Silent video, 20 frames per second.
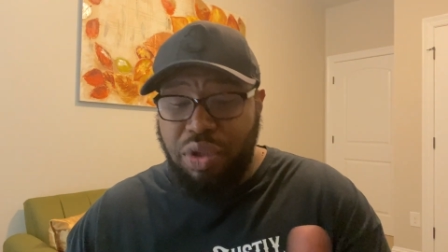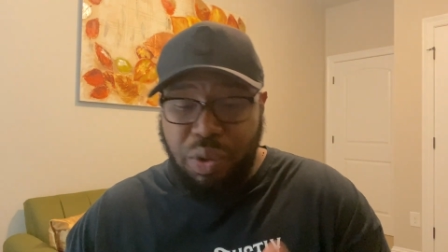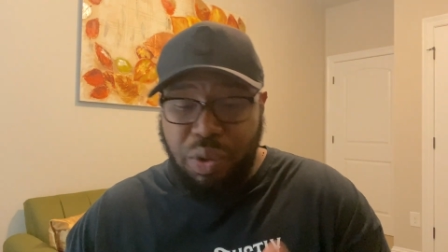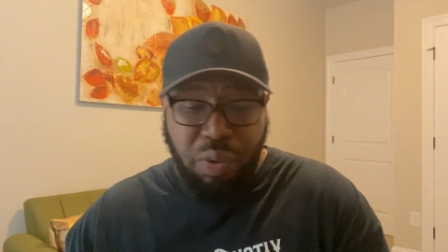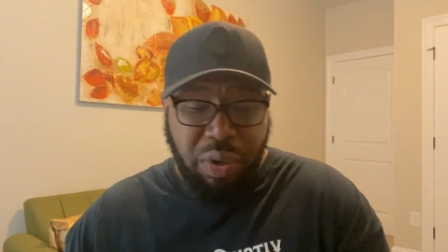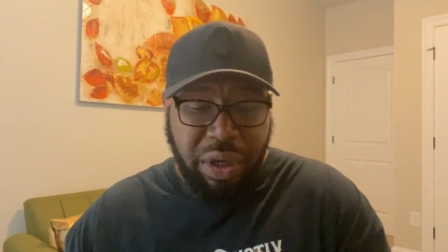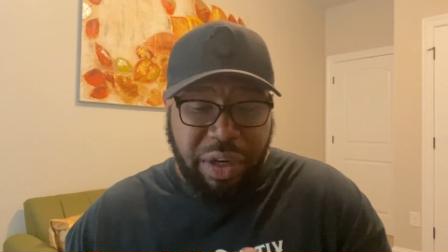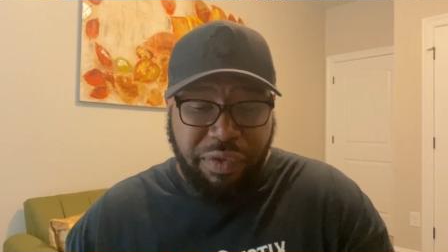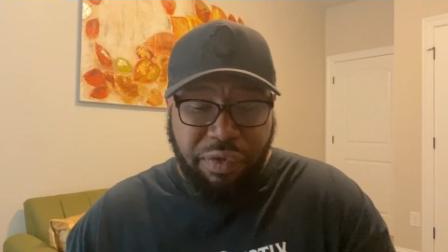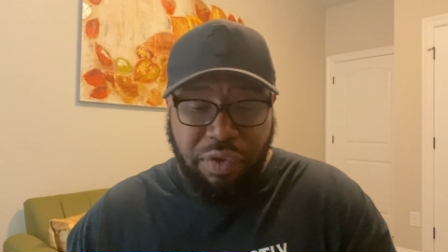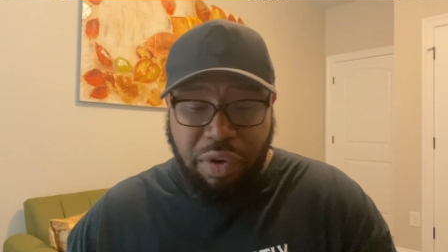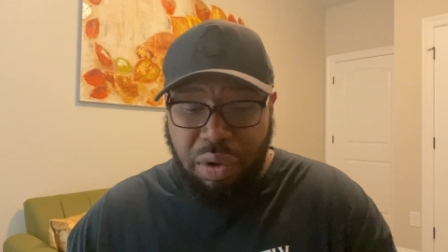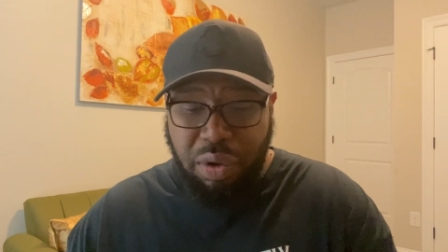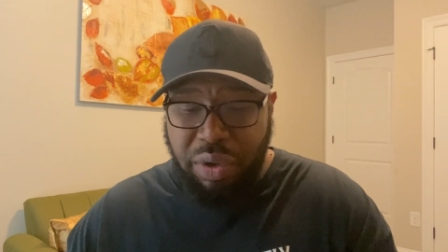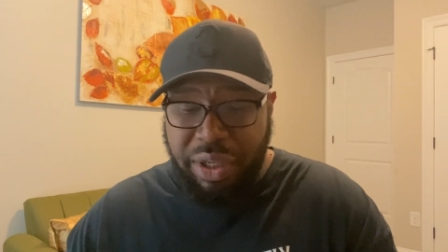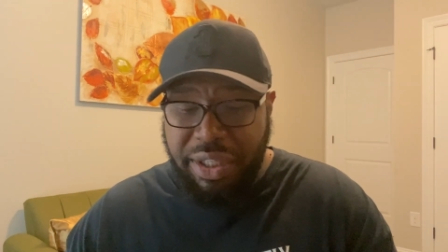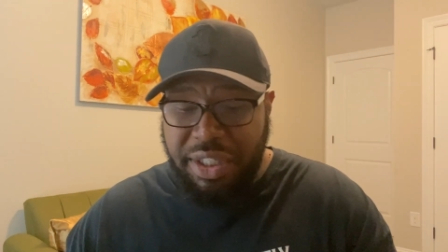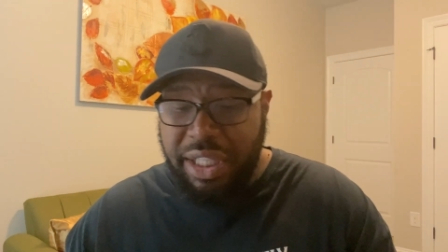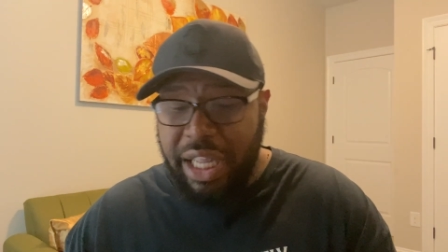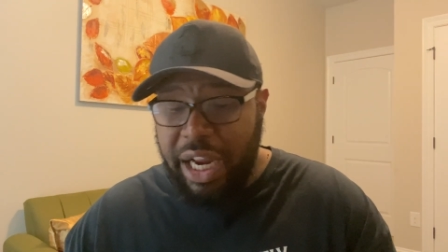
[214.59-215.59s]
to and fro
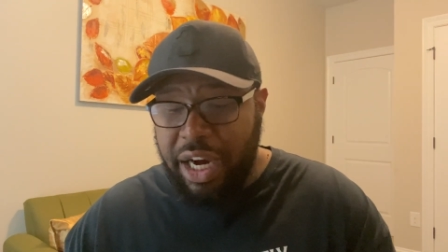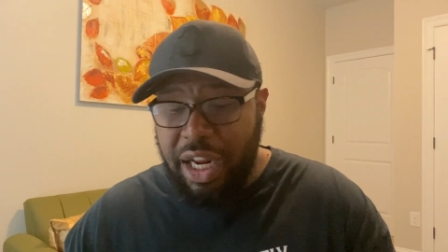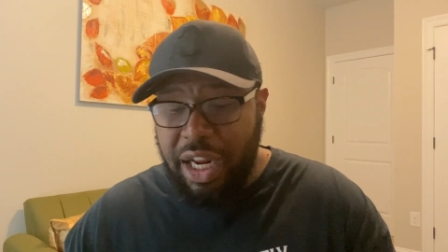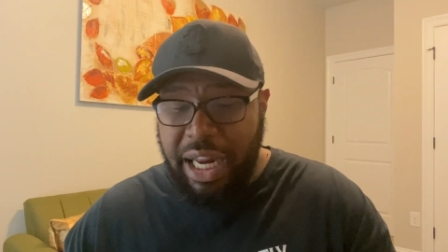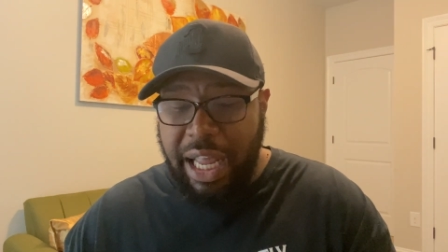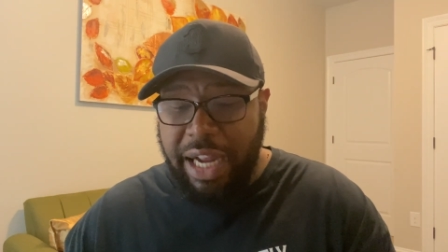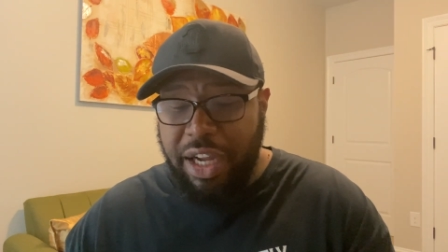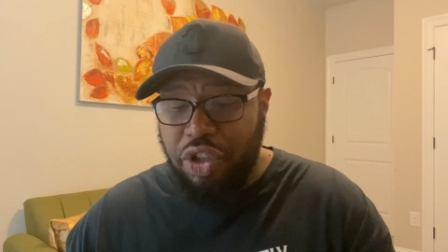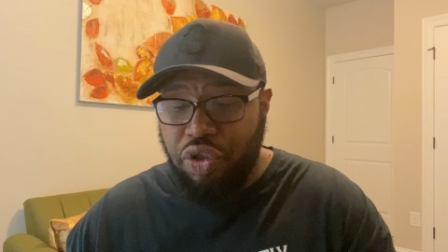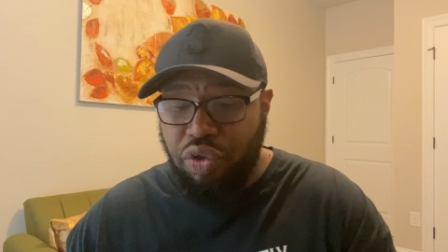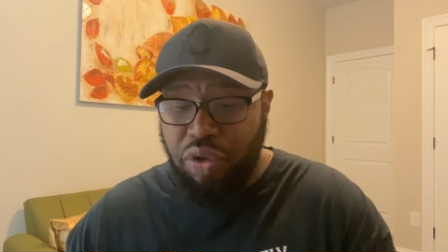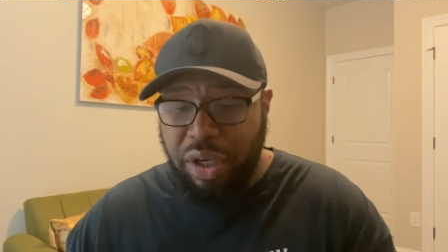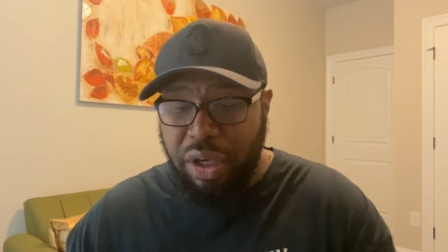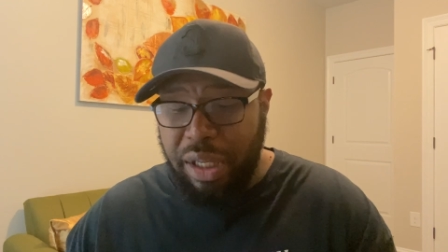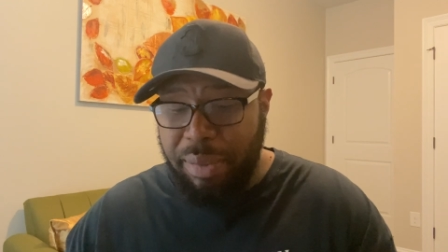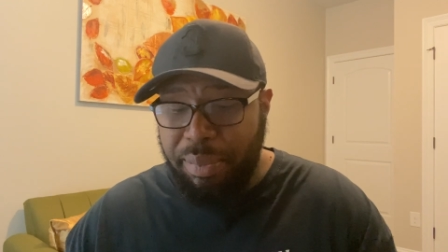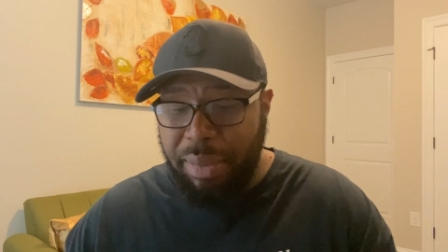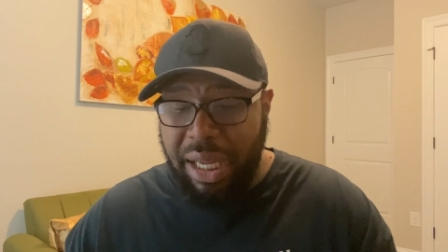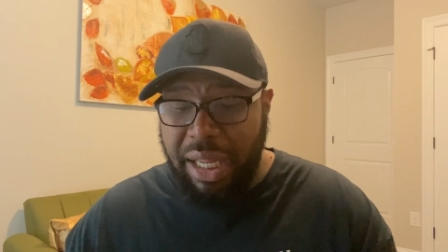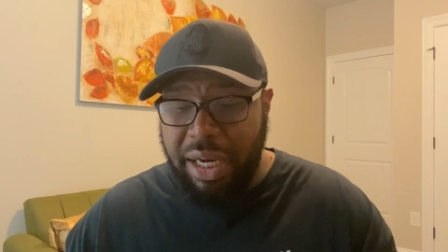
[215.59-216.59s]
and stagger like a
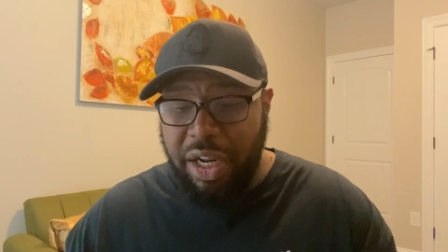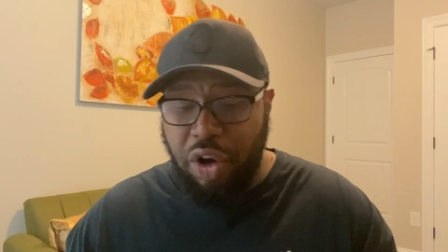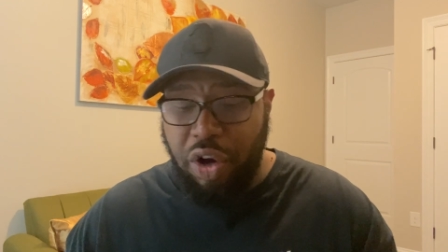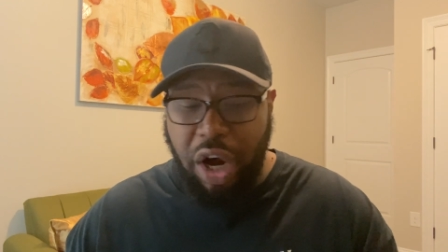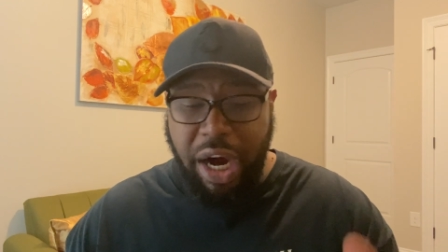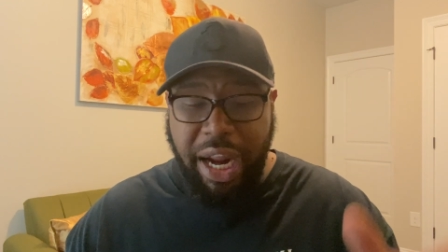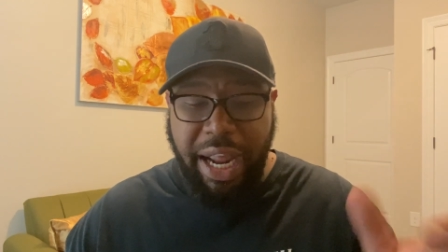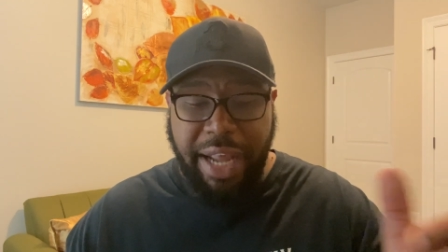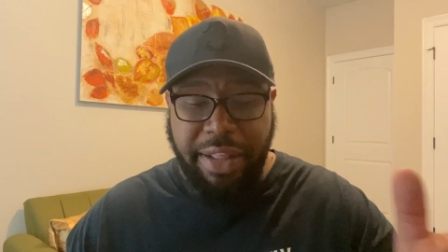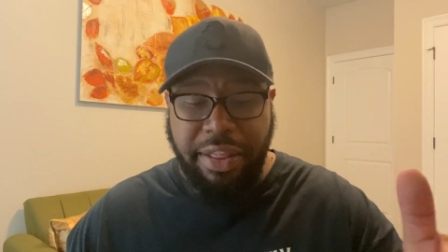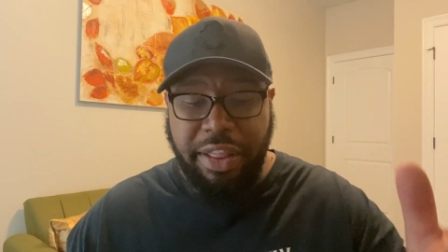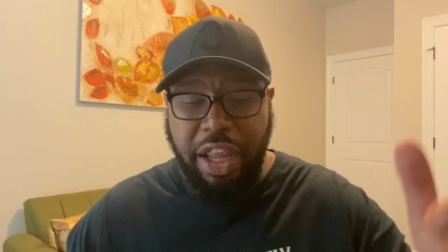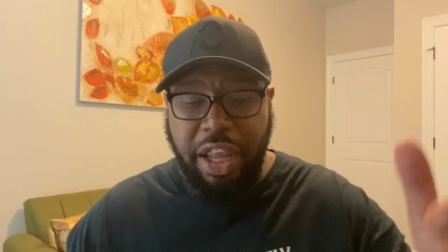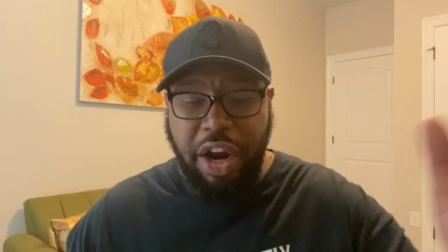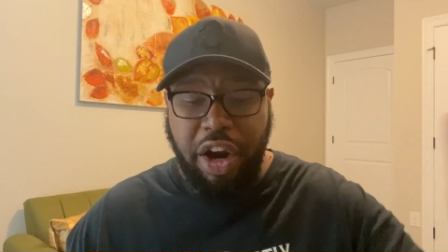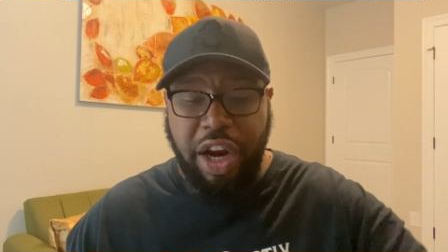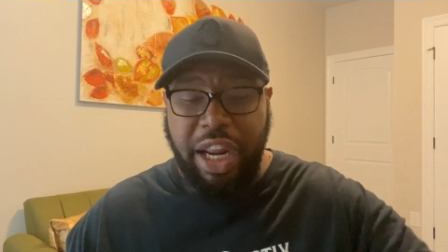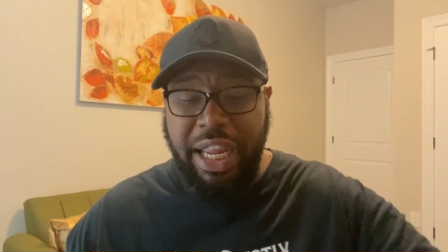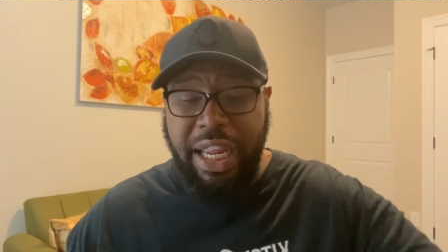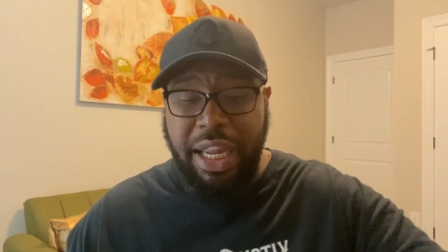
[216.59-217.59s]
drunken man and are at
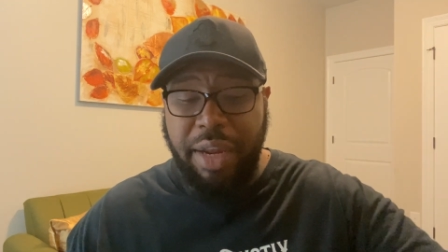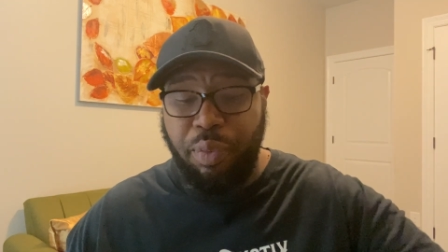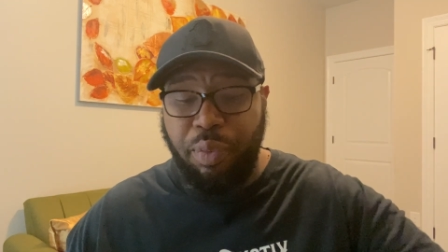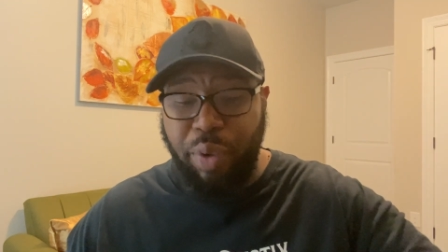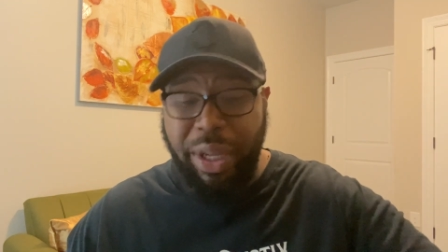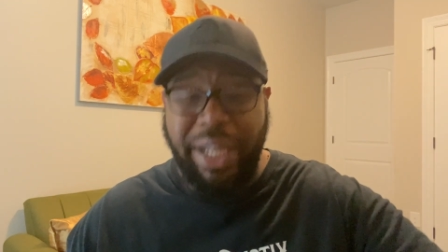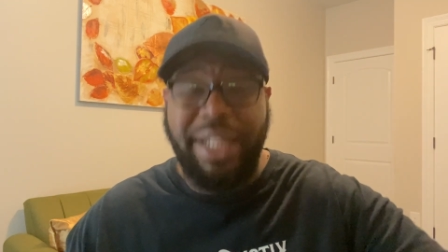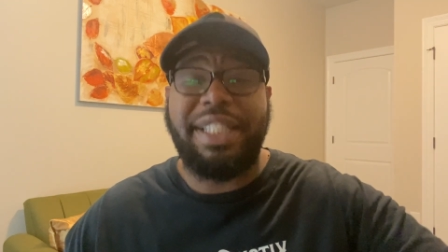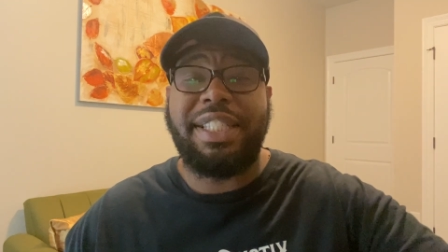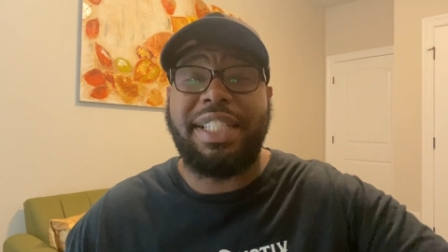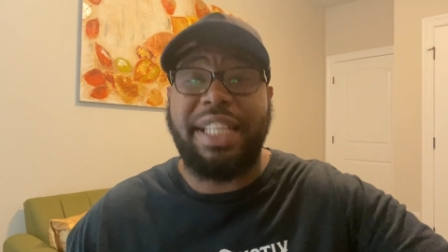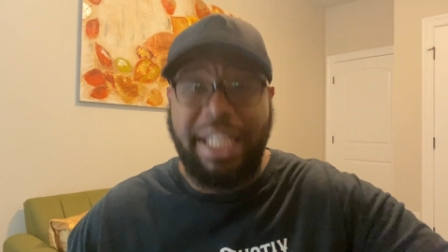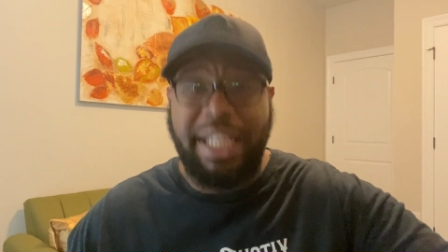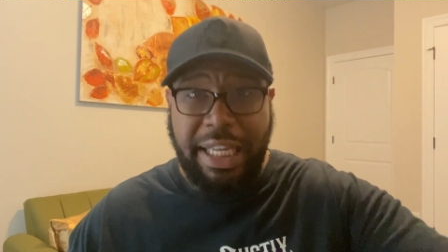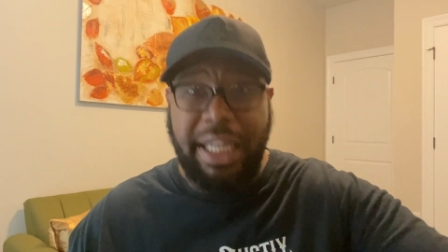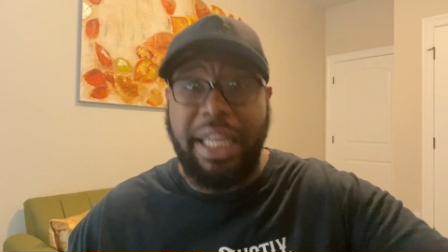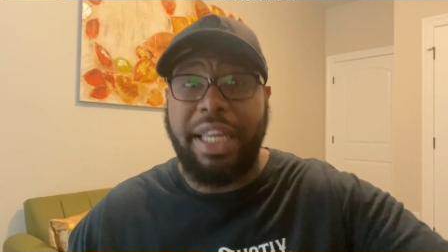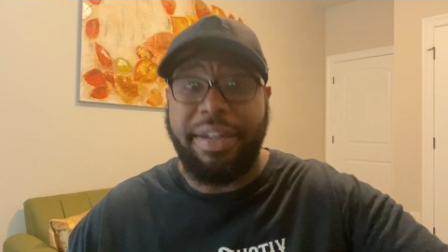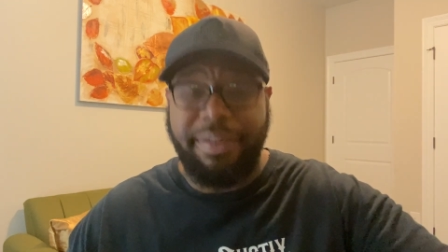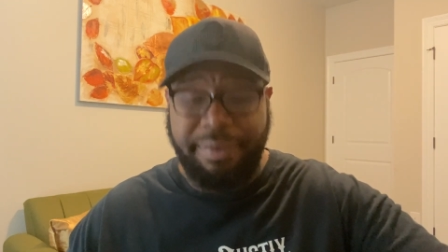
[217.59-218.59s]
their wits'
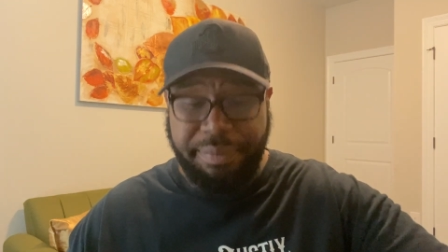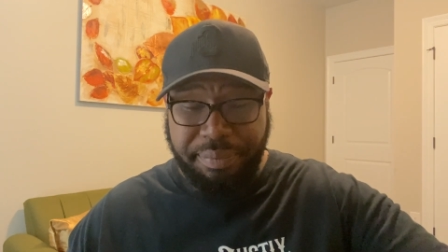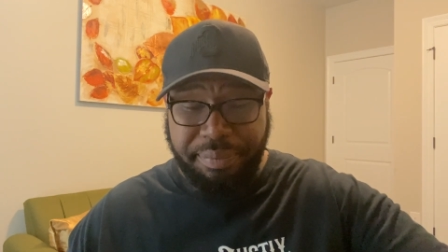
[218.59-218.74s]
end.